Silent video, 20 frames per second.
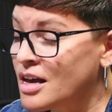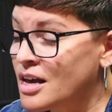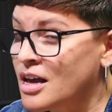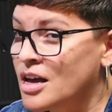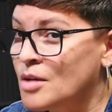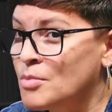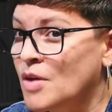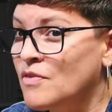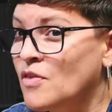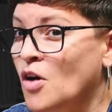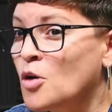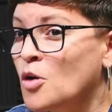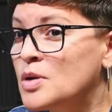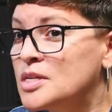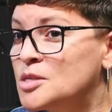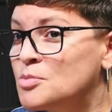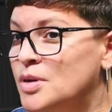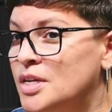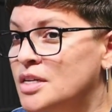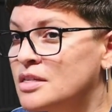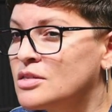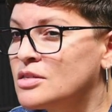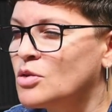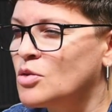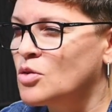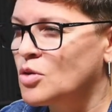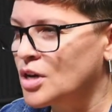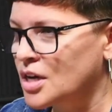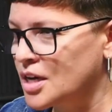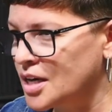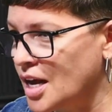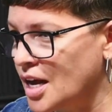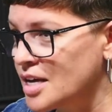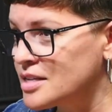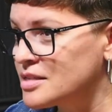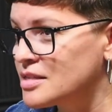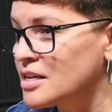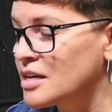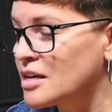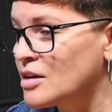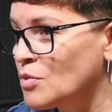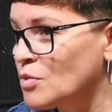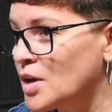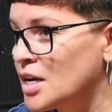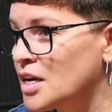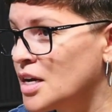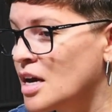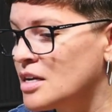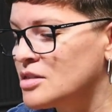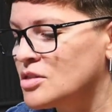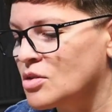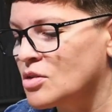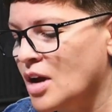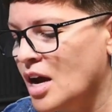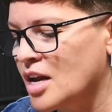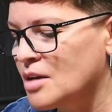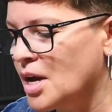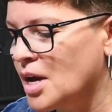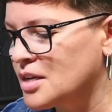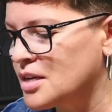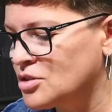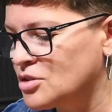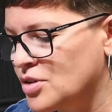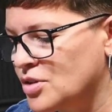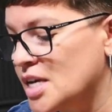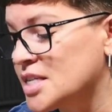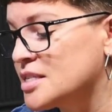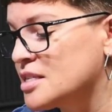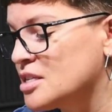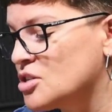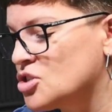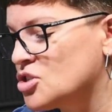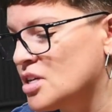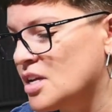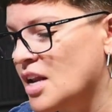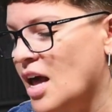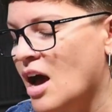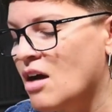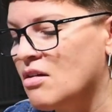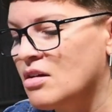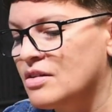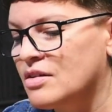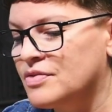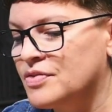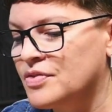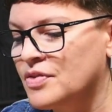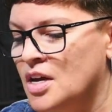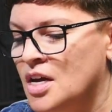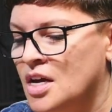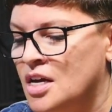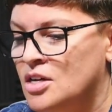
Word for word: Mm-hmm. Um, I've always been into organizing and whatnot, so kind of my transition out of